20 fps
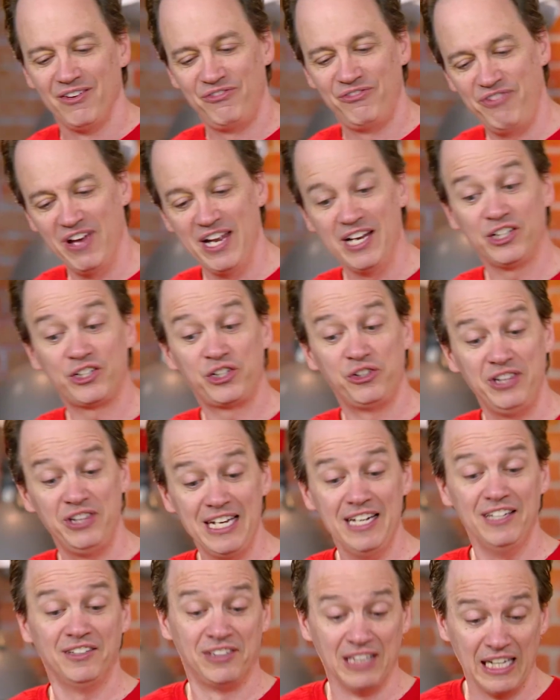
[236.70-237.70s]
Finish
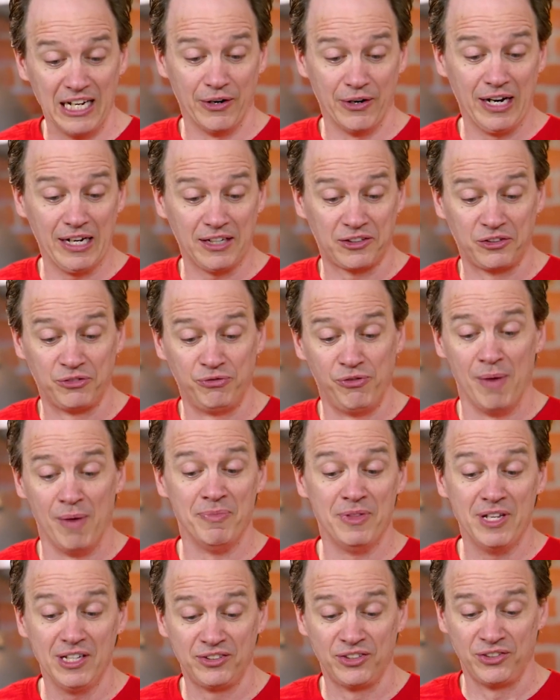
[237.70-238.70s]
these lyrics
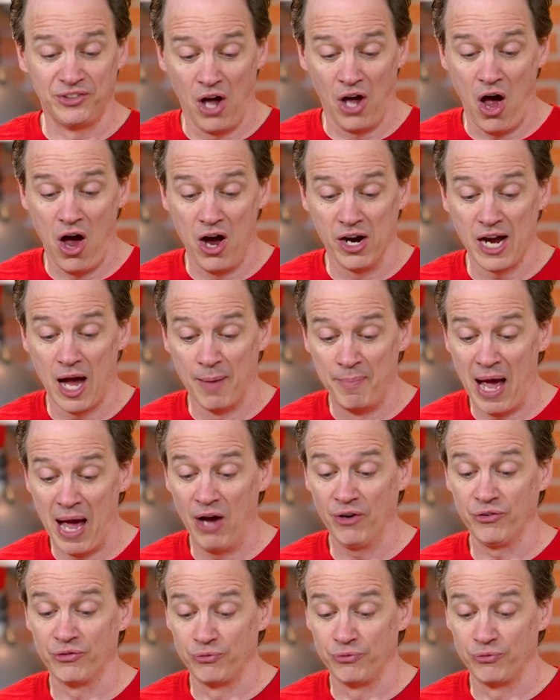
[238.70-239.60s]
from this song about